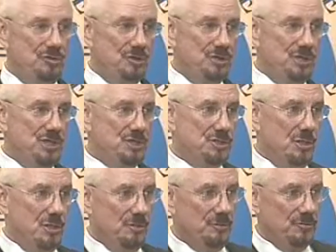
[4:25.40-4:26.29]
to teach
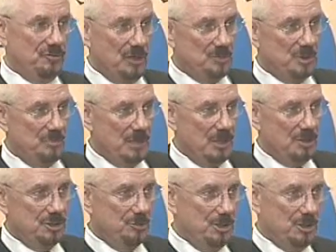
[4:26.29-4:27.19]
all the subject
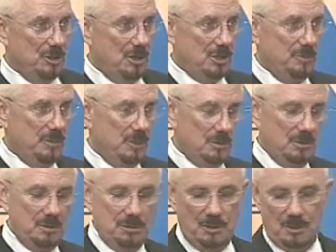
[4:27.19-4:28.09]
matters that we talked about.
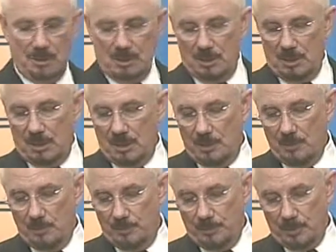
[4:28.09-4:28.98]
Uh,
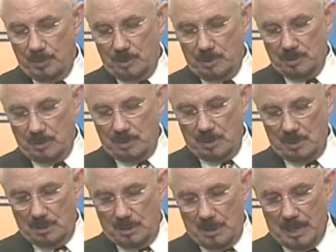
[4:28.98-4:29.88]

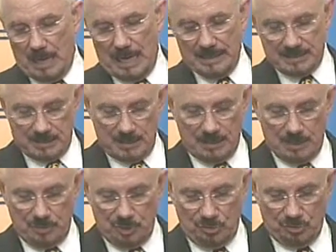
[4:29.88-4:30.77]
I see
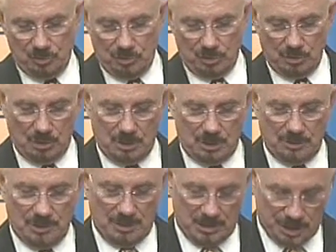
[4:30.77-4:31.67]
that musical, uh,
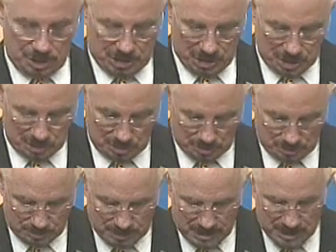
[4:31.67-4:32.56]
that educational
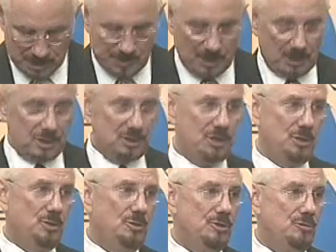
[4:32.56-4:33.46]
aspect
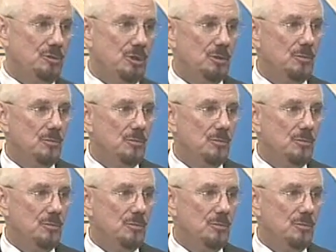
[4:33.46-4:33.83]
continuing to grow.